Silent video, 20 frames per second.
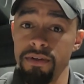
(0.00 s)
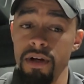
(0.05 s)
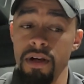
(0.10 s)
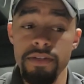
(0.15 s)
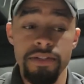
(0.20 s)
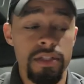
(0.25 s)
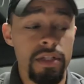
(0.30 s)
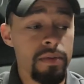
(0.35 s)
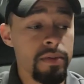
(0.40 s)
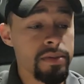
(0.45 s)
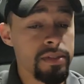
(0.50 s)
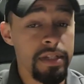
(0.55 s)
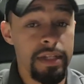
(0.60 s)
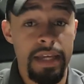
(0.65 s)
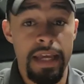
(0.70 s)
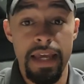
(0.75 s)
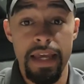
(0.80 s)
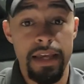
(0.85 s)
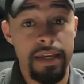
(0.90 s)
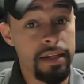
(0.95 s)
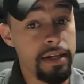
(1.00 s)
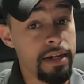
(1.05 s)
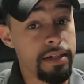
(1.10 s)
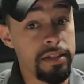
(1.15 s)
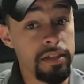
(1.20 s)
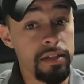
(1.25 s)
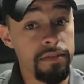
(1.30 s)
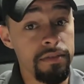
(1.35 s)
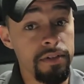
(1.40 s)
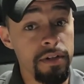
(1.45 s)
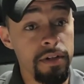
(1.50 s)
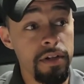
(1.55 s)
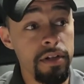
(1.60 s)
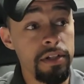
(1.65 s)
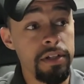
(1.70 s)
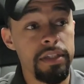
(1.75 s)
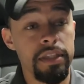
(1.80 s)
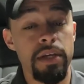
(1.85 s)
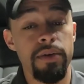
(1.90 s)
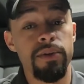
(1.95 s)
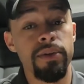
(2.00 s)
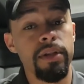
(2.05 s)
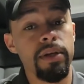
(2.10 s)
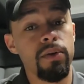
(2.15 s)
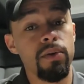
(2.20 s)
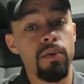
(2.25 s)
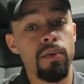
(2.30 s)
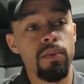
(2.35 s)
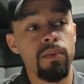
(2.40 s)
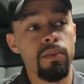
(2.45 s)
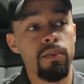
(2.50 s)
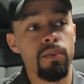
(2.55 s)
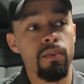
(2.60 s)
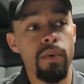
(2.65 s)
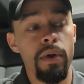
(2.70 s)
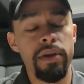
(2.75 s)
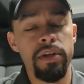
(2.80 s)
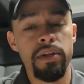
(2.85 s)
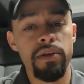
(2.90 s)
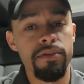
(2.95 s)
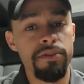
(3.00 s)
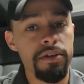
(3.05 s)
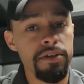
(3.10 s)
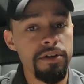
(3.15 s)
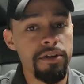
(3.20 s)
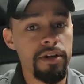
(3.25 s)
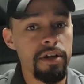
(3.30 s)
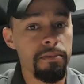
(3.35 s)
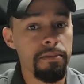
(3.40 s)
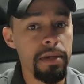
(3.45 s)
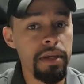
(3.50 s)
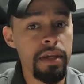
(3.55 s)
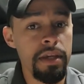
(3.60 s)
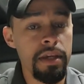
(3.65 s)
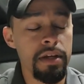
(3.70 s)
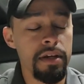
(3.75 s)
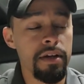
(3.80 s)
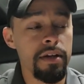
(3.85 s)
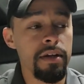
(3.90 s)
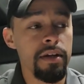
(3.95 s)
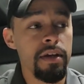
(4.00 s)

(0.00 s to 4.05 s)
also and was like, hey, can I deliver early? And they were like, well, when do you think you're going to be here?